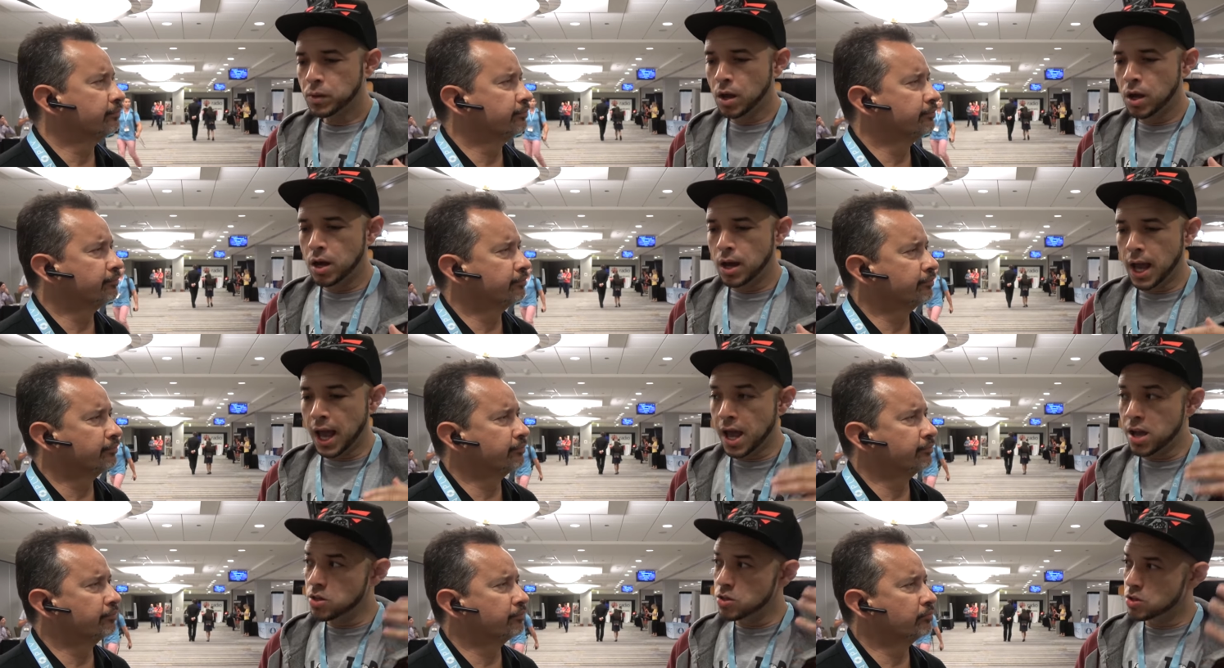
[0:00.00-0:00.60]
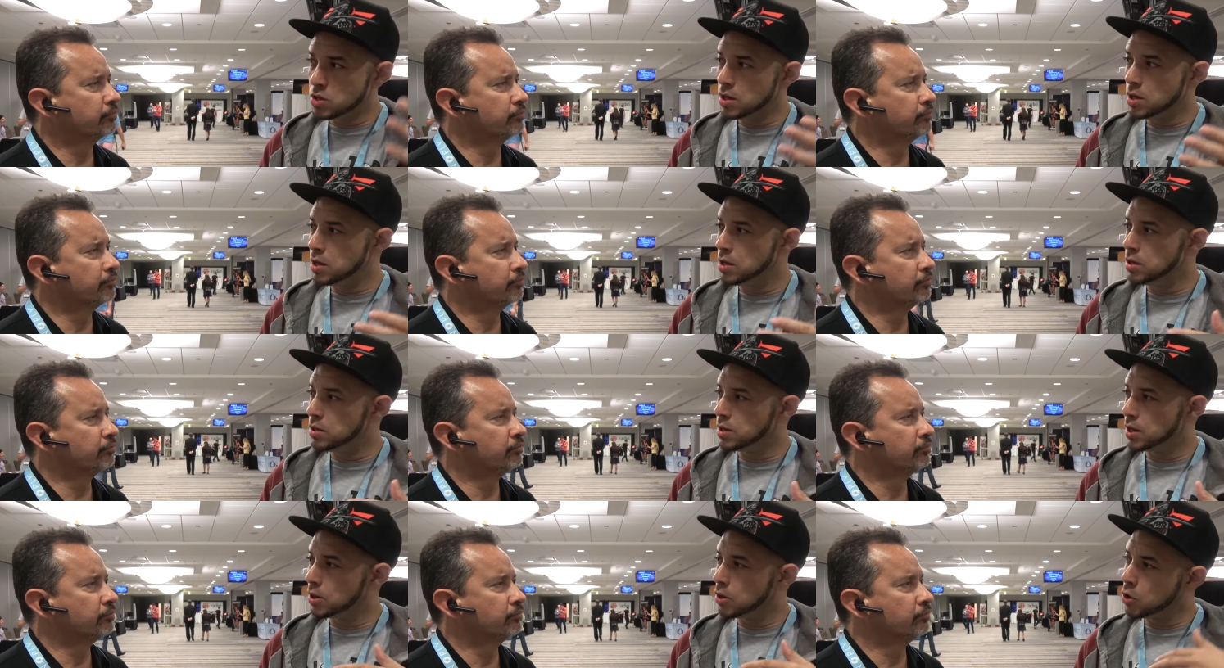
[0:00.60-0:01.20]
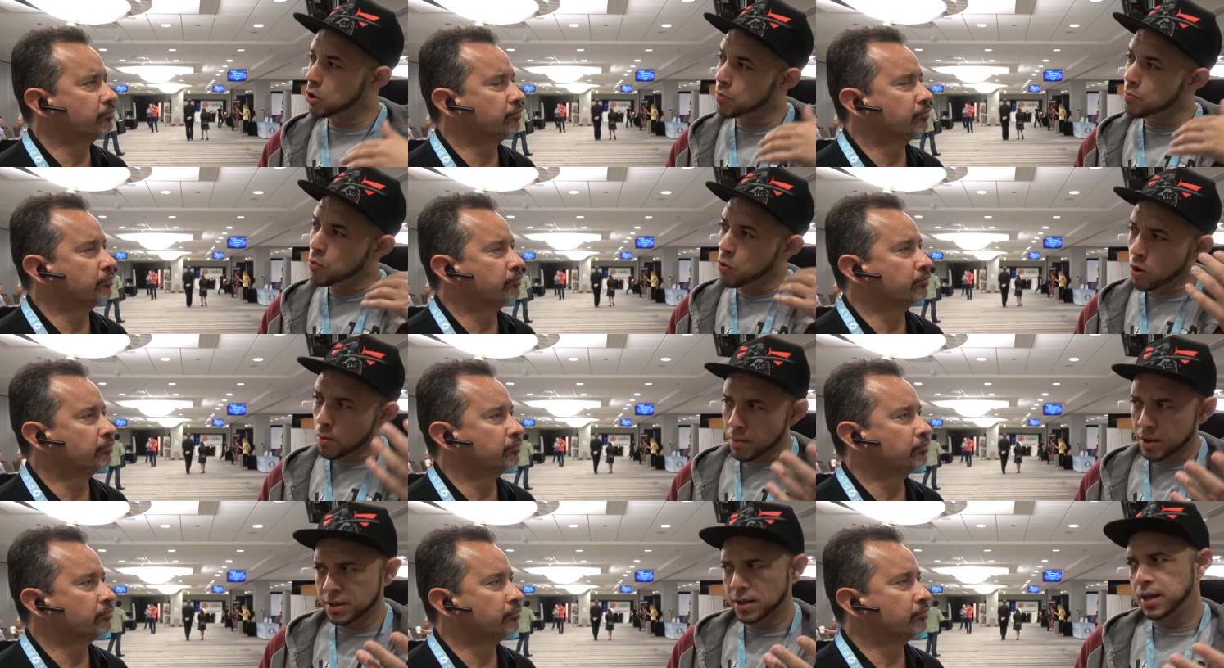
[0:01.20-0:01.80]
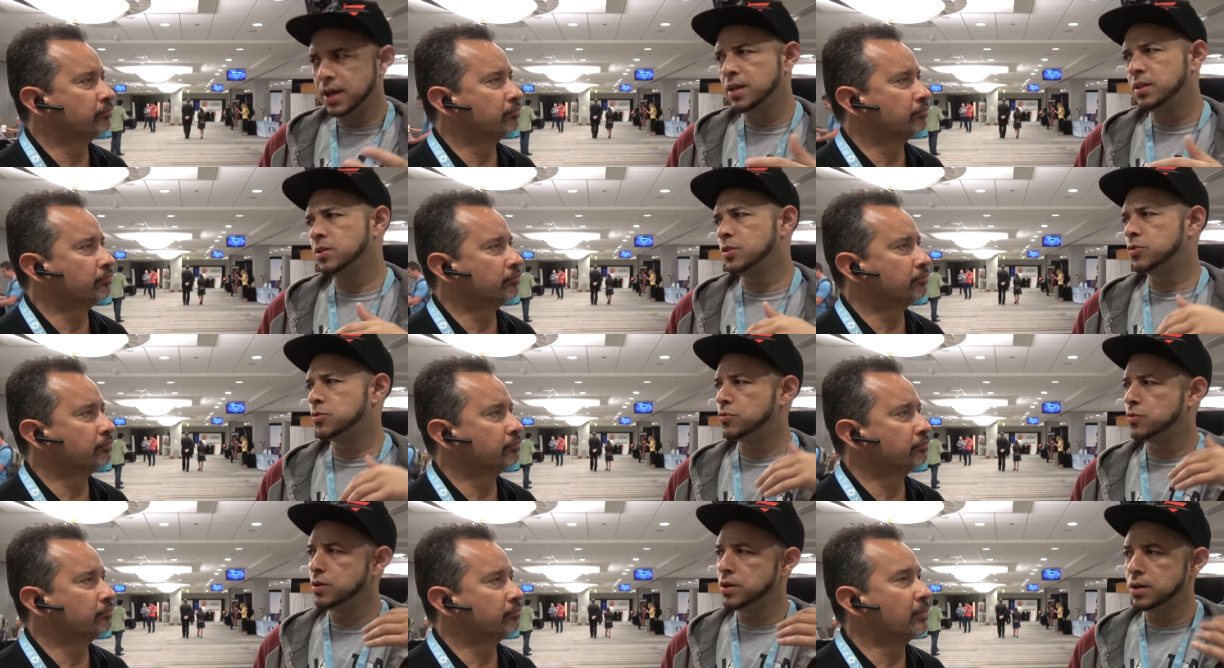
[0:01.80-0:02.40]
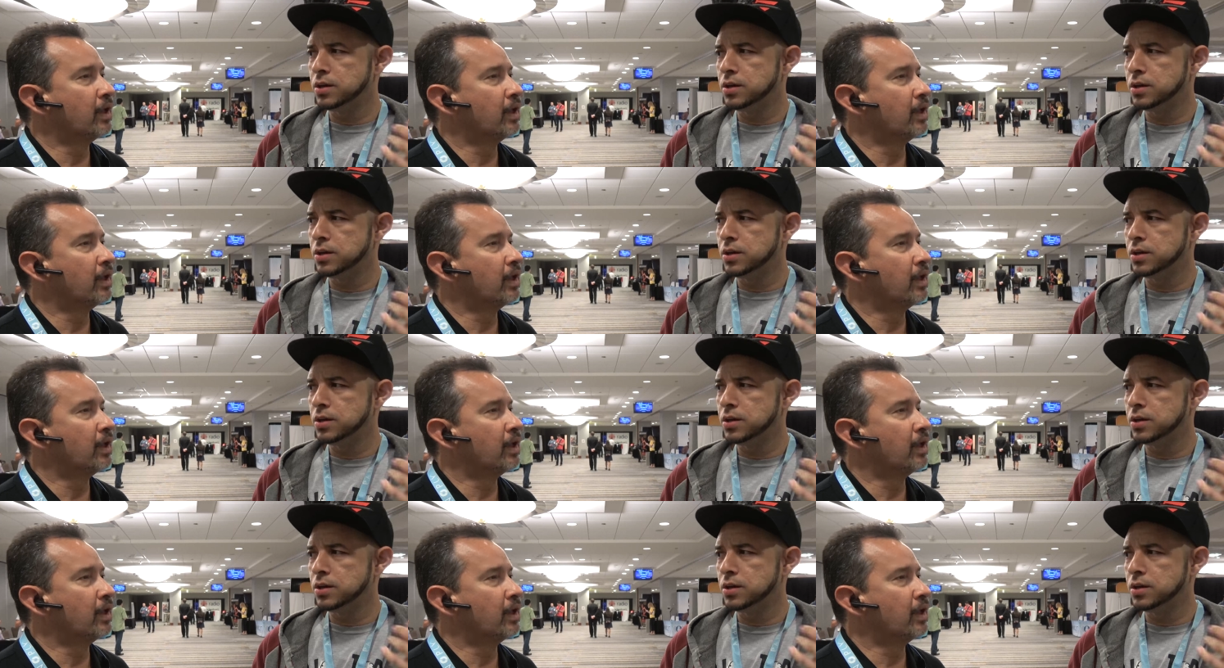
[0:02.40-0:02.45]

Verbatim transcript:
Speaker 1: uh, engines and learn more about the industry